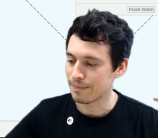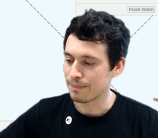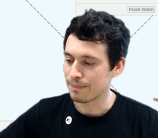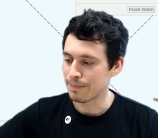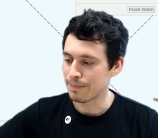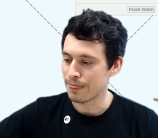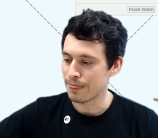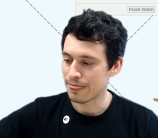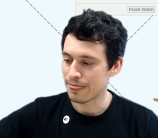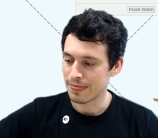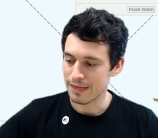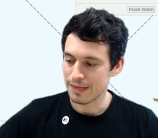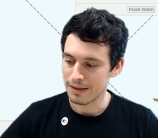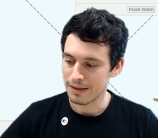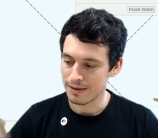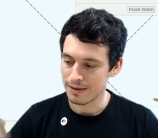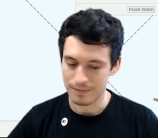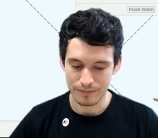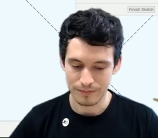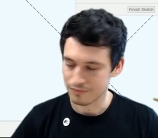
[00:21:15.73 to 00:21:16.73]

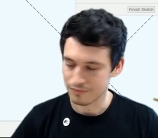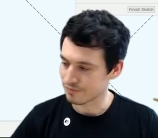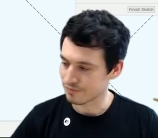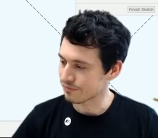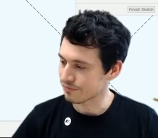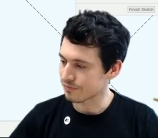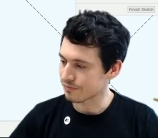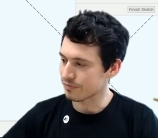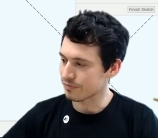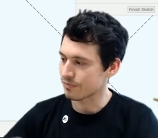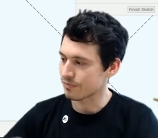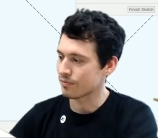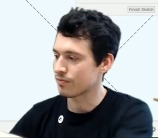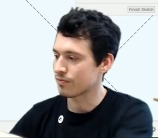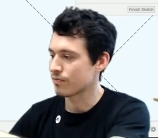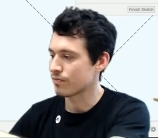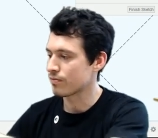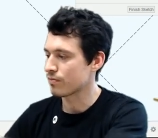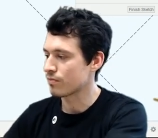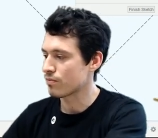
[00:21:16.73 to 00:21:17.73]

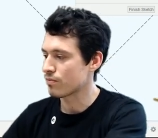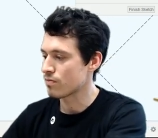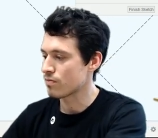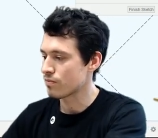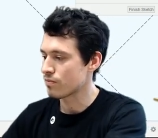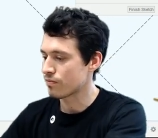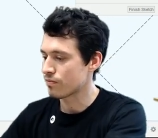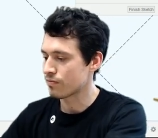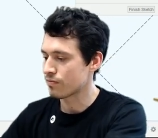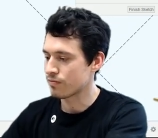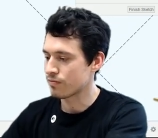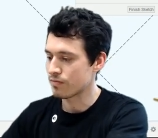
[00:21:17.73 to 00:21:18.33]
Nothing is said.